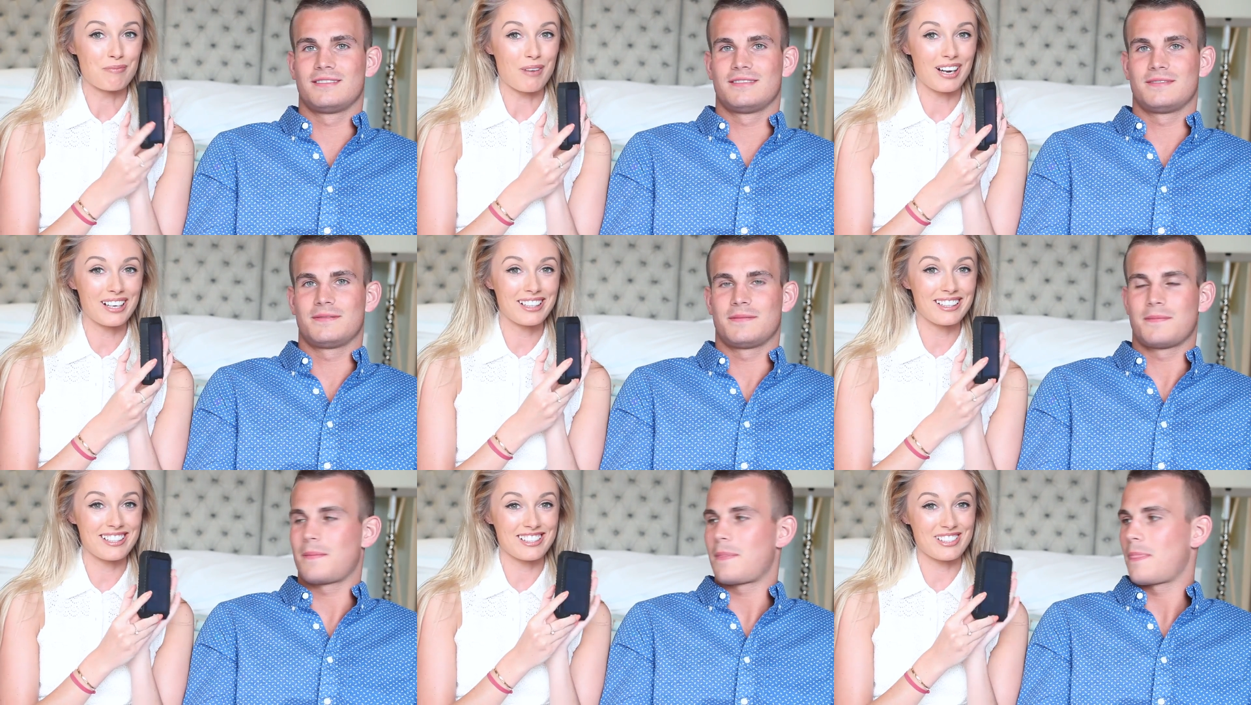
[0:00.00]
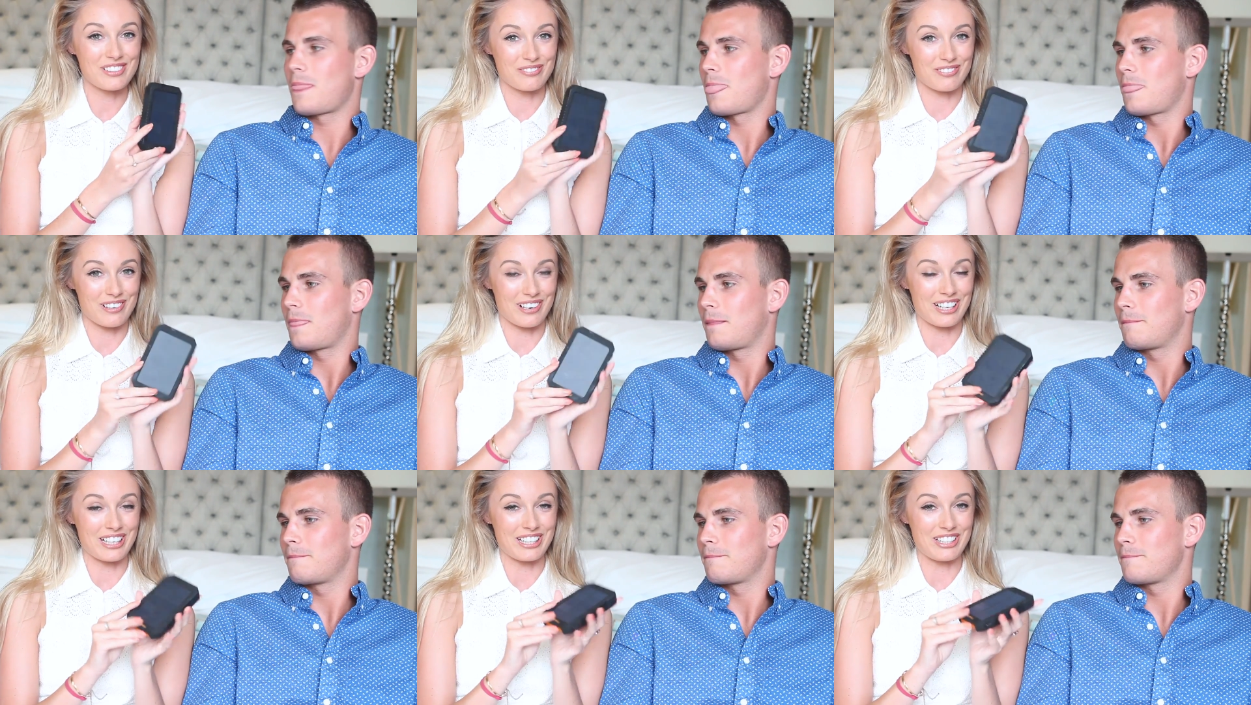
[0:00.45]
Speaker 1: Mine is a
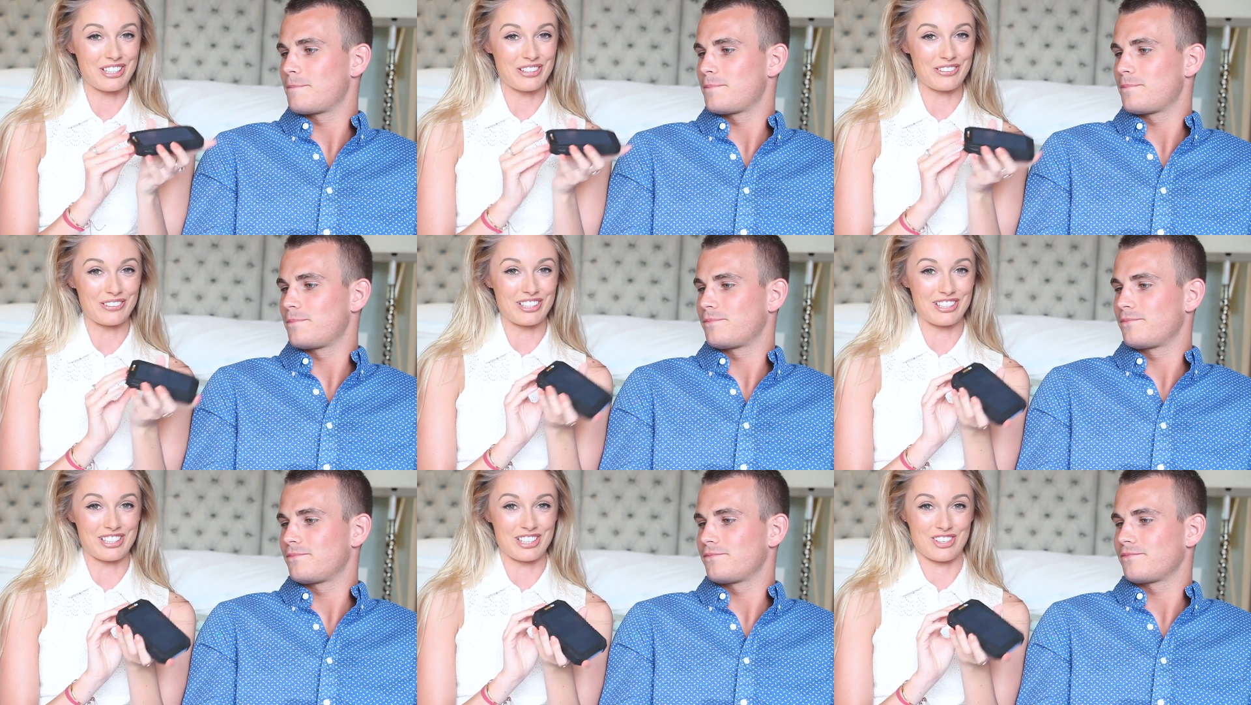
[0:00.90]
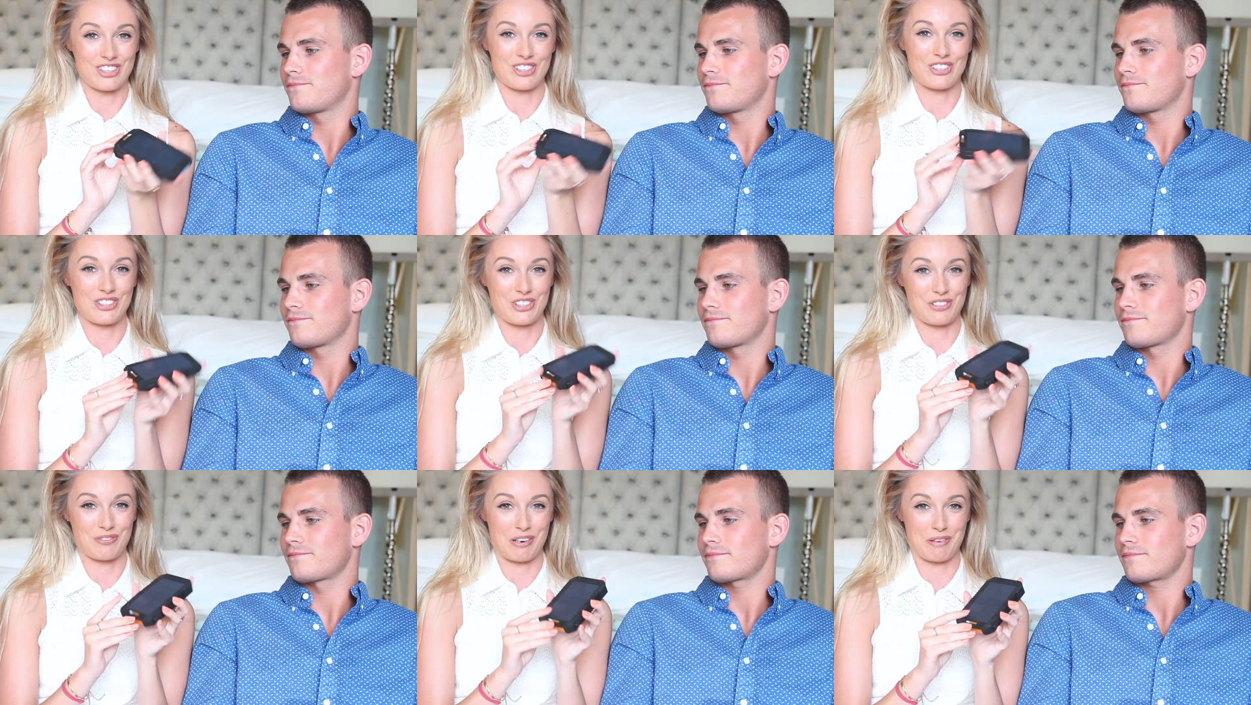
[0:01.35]
very new
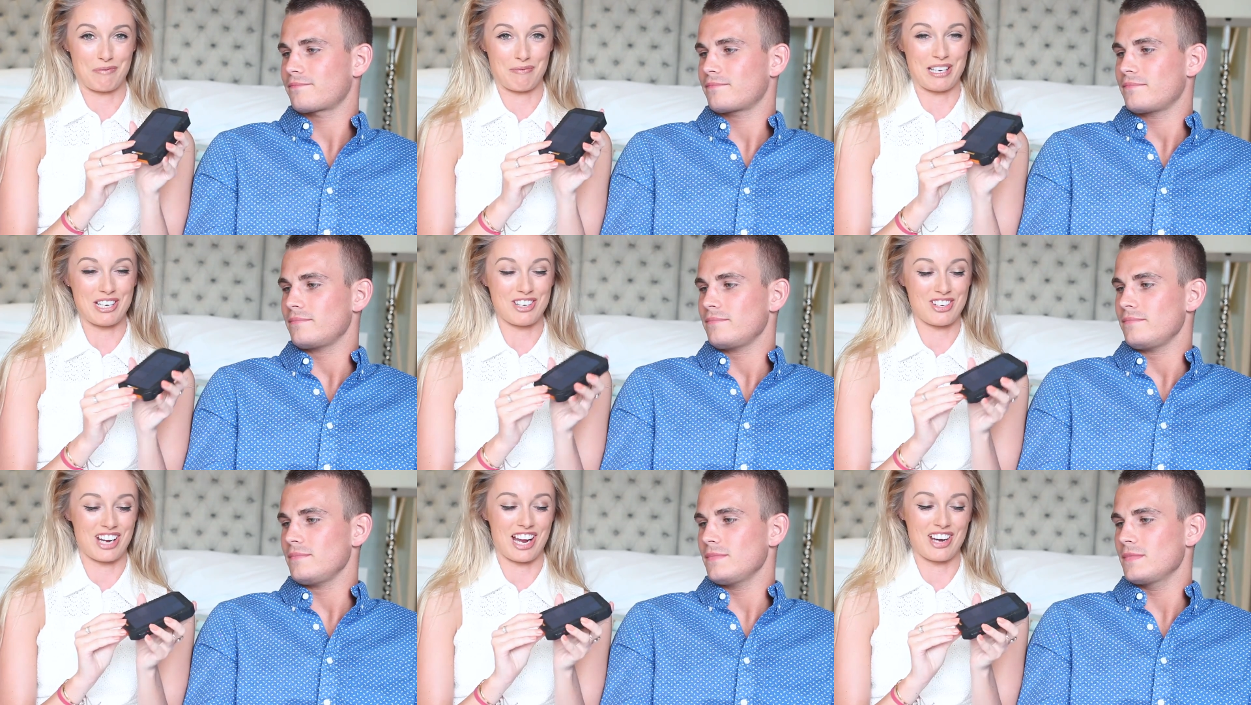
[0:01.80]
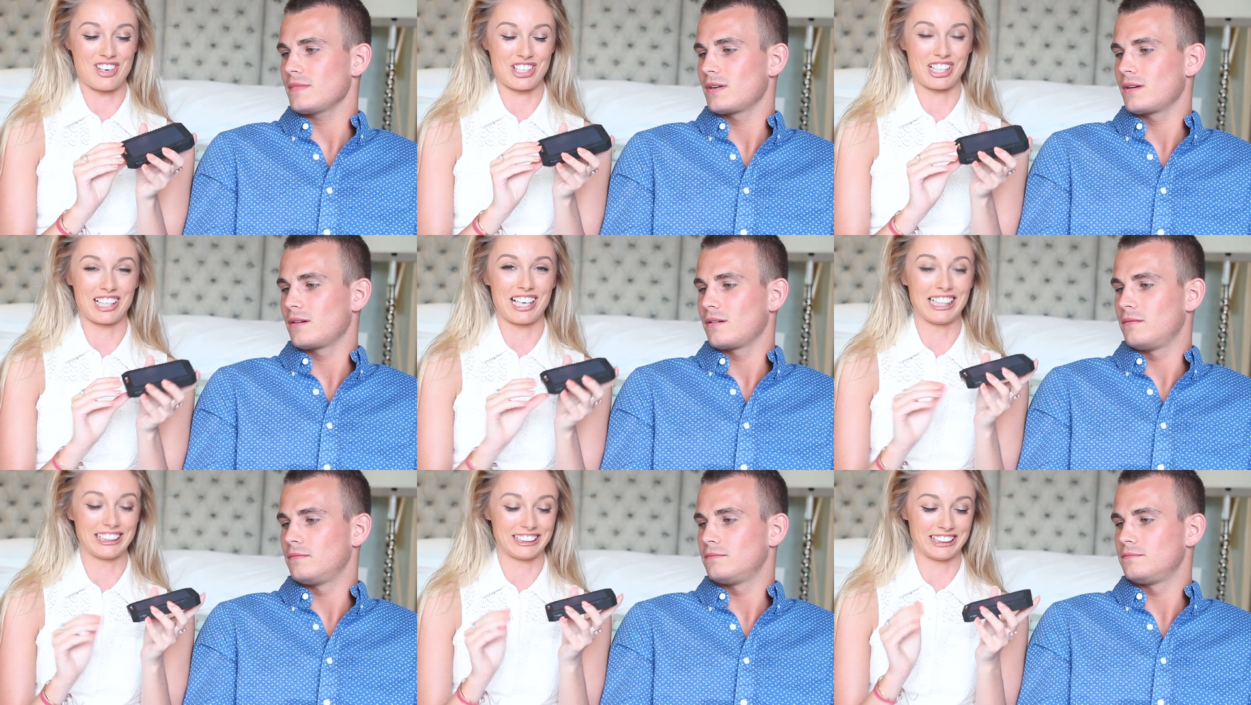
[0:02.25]
addition to my beach
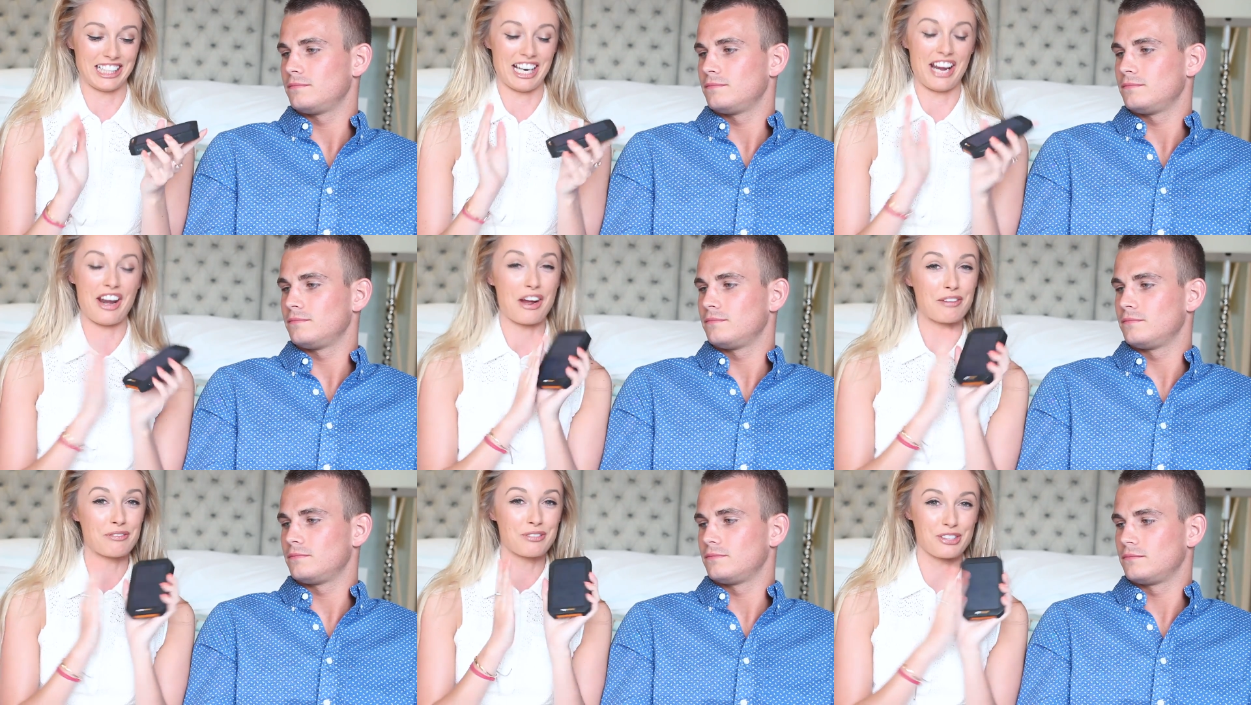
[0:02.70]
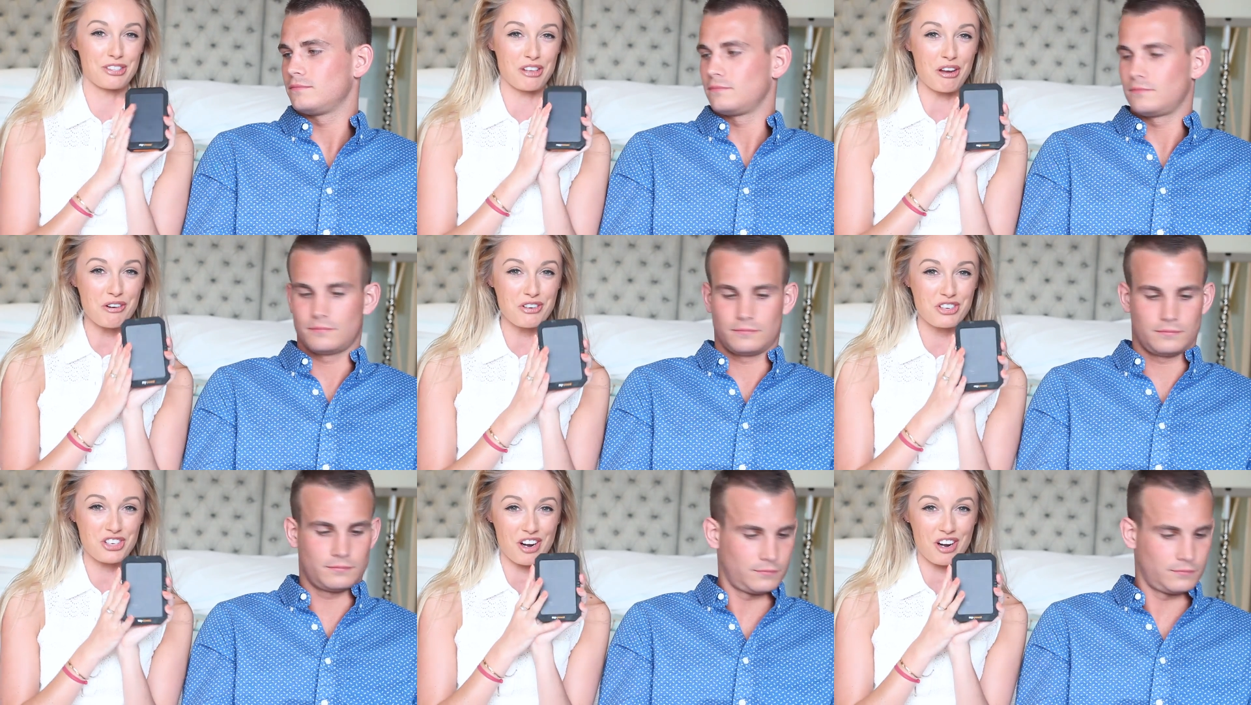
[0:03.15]
gadget collection and I'm so